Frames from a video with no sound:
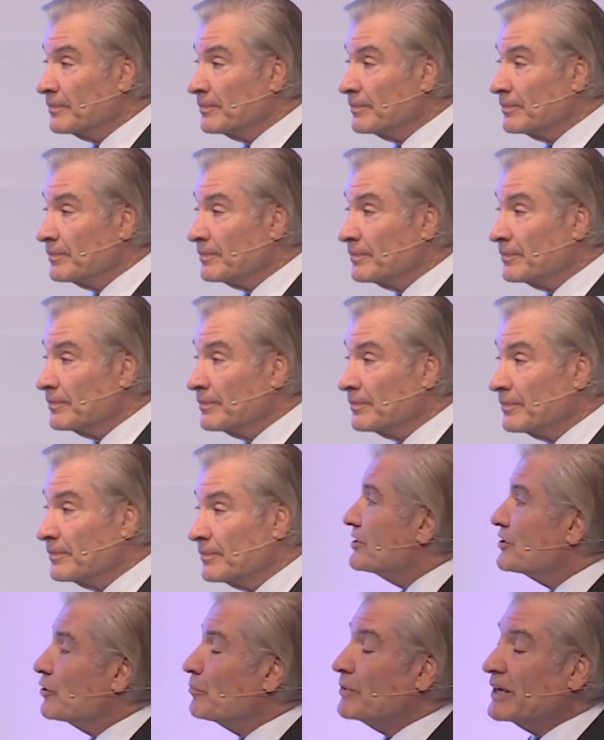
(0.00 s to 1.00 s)

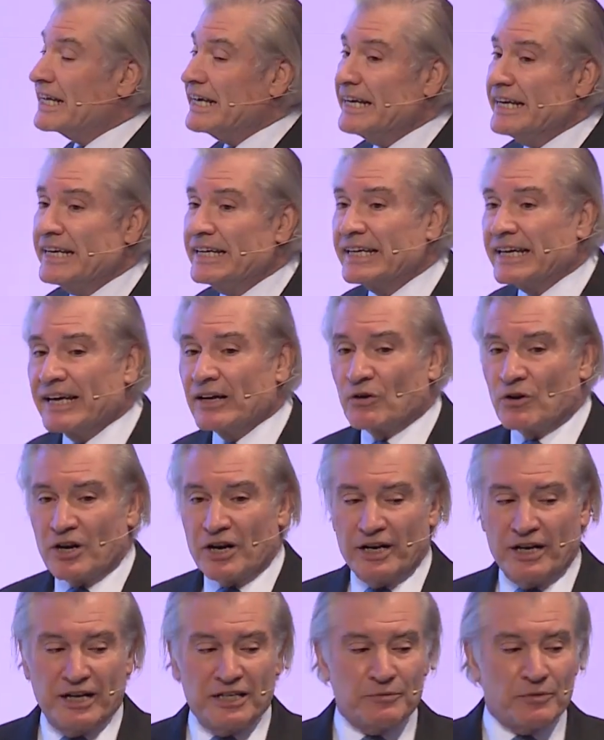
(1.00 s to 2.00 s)
Billionaires are beginning to get
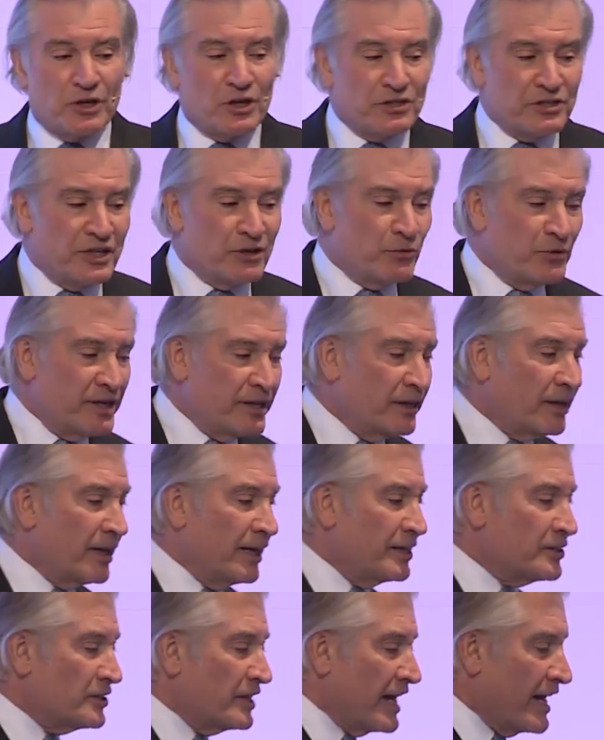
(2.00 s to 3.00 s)
organized because they
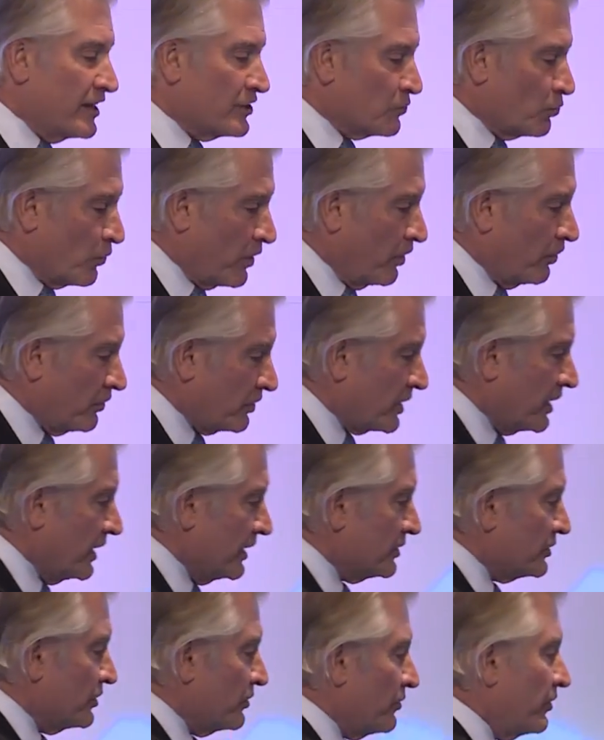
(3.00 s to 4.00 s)
realize that as wealth
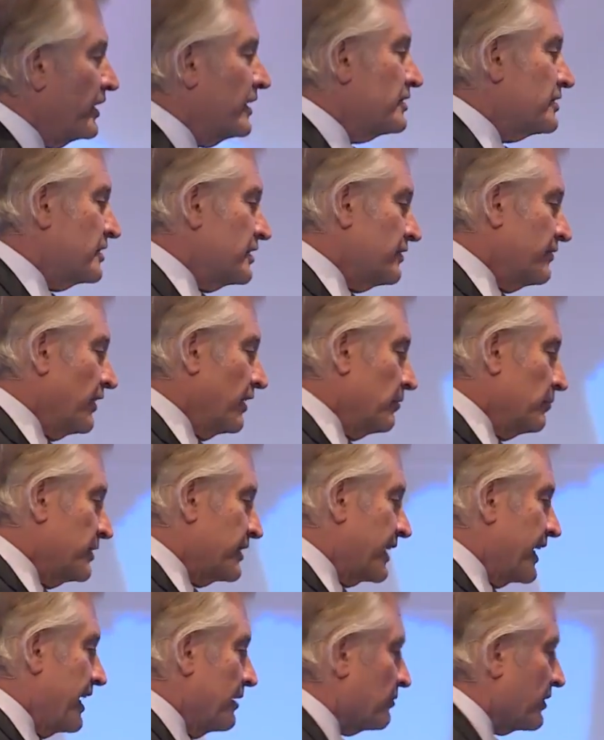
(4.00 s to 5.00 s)
concentrates, the development
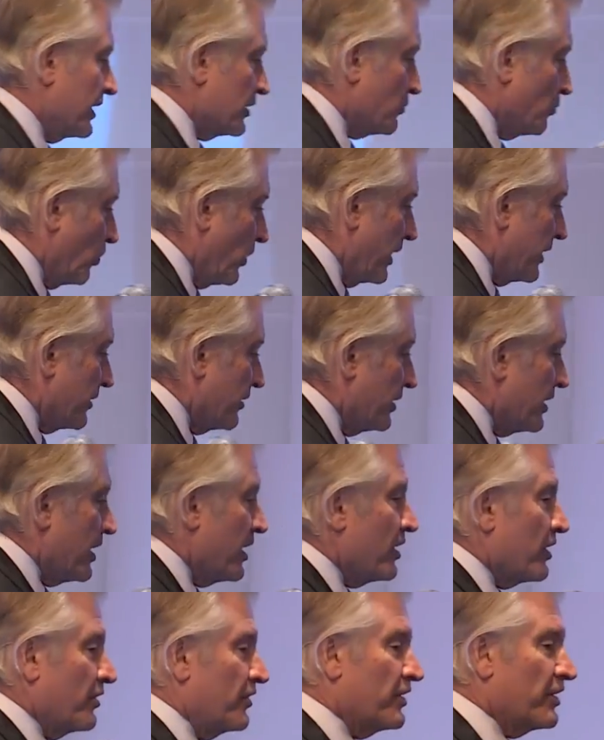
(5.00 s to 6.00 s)
gap gets wider,
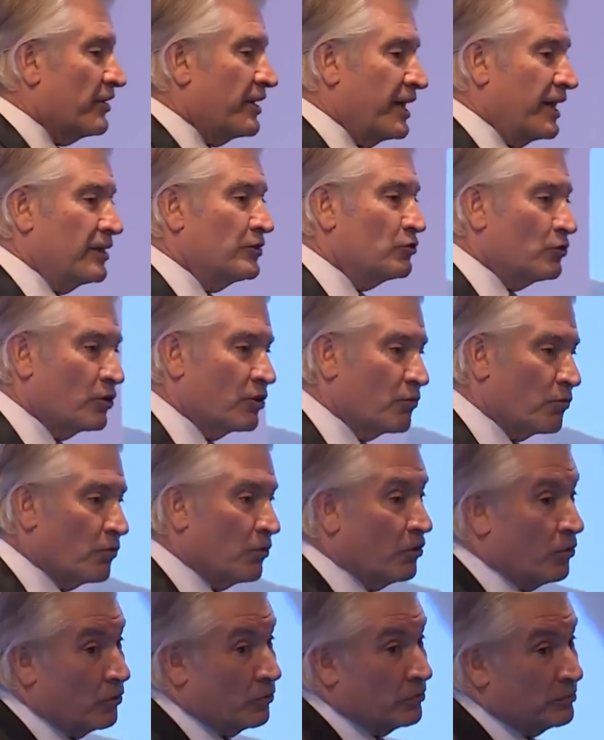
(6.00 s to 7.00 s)
their heads will
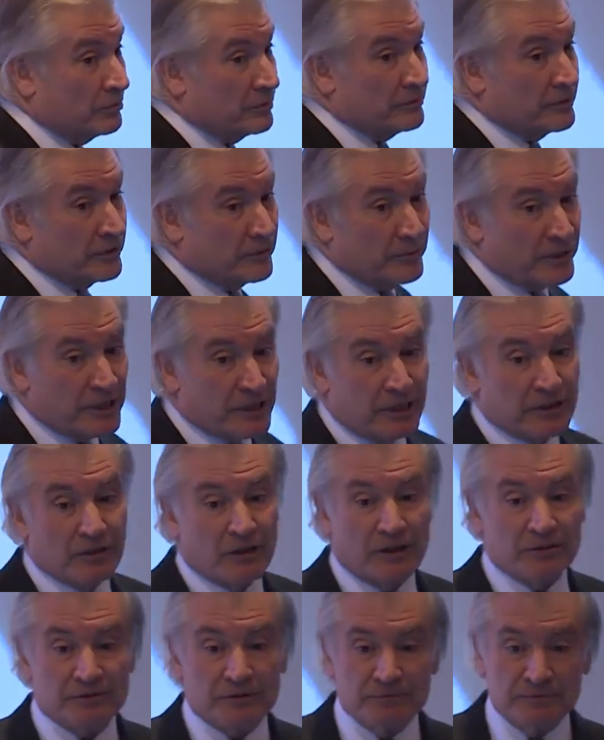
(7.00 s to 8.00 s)
roll and be cut
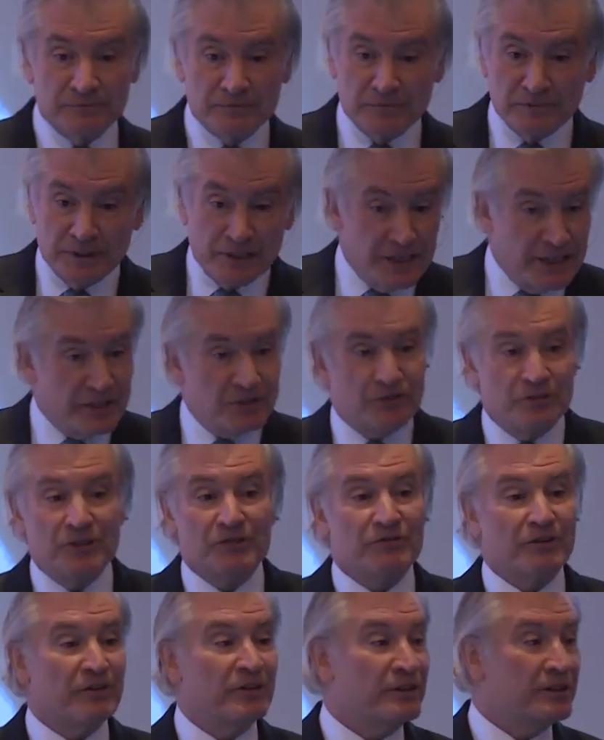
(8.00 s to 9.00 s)
off. History is
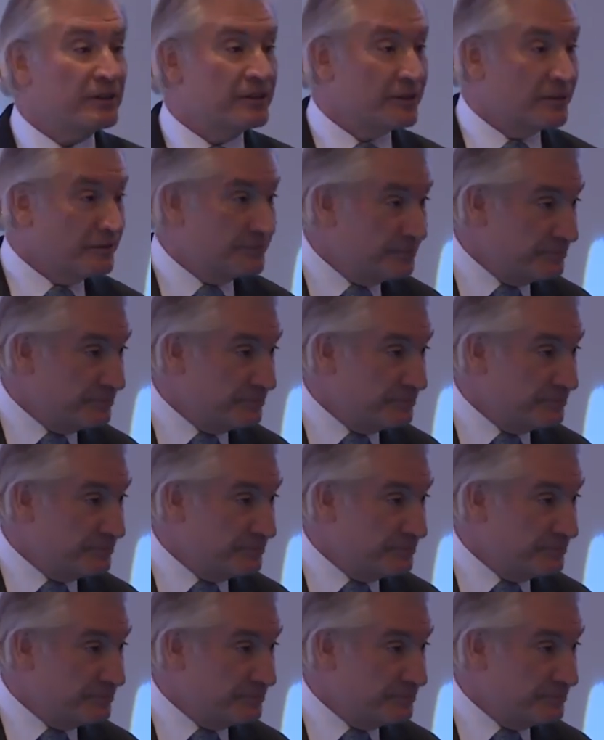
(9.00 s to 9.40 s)
very clear.